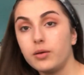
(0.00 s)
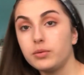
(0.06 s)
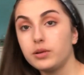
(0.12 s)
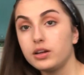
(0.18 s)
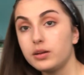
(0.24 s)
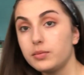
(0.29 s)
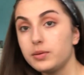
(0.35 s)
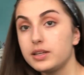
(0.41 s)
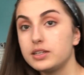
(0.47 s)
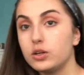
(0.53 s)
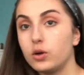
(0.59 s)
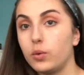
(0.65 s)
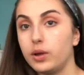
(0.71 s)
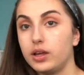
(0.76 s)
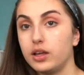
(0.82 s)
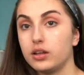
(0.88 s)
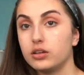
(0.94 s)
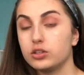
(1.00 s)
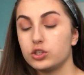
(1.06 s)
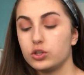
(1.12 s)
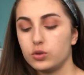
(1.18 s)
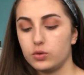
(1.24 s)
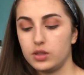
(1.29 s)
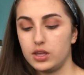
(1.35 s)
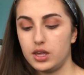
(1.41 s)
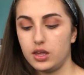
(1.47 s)
I'm going to be going
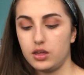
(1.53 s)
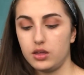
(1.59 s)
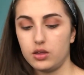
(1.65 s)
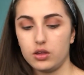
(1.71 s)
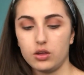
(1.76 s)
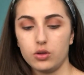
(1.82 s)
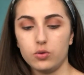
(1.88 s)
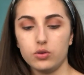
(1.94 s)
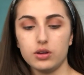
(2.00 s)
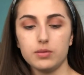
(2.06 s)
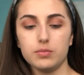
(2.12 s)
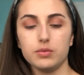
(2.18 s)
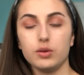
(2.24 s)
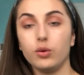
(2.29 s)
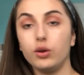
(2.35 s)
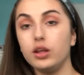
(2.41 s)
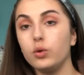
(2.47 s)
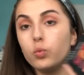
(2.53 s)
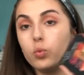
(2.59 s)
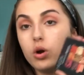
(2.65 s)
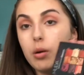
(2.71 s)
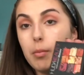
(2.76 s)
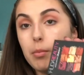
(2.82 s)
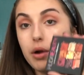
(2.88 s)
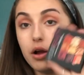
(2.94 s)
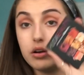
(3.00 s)
into the Huda Beauty
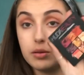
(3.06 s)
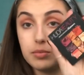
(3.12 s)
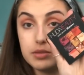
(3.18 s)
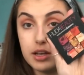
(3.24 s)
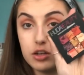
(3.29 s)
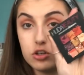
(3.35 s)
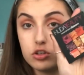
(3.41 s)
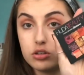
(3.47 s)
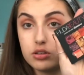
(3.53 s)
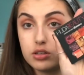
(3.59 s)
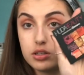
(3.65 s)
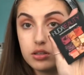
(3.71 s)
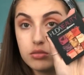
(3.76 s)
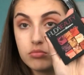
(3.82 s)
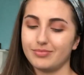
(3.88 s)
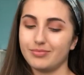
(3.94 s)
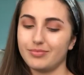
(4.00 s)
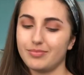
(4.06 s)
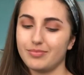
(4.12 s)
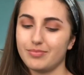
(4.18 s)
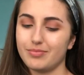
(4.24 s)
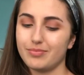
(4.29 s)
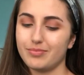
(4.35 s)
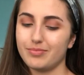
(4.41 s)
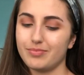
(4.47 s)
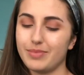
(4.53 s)
Warm Brown Obsessions
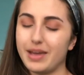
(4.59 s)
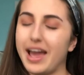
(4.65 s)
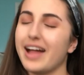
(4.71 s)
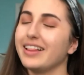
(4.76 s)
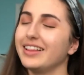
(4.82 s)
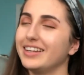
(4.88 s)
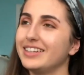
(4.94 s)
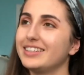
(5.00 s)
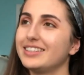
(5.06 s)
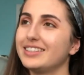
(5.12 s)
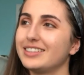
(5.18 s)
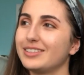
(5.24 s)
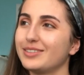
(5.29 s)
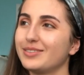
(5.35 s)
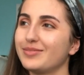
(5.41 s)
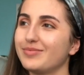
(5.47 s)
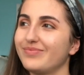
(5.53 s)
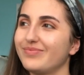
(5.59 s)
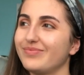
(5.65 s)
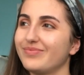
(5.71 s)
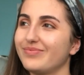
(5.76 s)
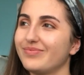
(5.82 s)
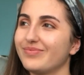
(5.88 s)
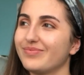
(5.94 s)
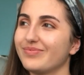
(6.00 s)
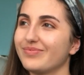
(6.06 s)
palette.
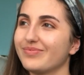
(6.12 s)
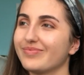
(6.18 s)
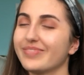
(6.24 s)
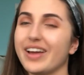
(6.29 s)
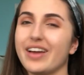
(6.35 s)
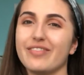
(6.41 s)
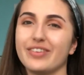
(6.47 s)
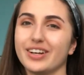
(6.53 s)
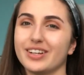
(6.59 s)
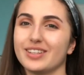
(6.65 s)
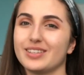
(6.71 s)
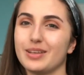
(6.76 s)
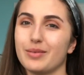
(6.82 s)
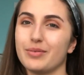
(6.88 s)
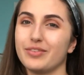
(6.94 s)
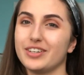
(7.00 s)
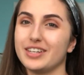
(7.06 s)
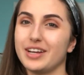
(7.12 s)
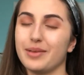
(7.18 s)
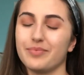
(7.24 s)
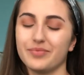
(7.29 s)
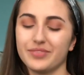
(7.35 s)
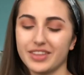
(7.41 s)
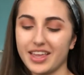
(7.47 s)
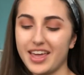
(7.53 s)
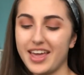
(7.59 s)
I fuck this up every
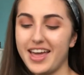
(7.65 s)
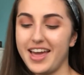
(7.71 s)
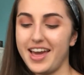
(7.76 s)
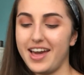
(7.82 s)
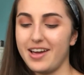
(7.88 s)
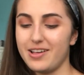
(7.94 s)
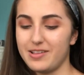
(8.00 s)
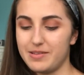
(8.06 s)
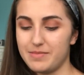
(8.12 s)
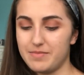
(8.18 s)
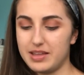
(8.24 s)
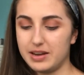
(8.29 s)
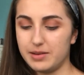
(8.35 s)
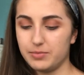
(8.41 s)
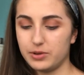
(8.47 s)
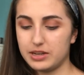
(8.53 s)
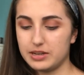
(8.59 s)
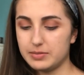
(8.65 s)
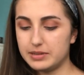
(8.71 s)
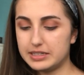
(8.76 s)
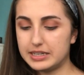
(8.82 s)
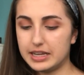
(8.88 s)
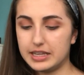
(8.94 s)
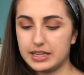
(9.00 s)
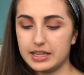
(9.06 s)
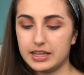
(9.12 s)
time. And I'm going to be
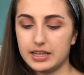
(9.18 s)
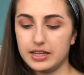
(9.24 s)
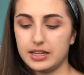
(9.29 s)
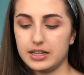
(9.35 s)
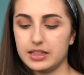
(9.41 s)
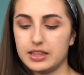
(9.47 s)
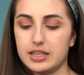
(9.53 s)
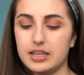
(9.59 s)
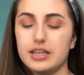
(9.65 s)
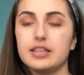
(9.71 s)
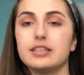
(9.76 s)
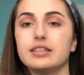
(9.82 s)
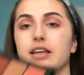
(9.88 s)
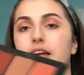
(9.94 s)
taking these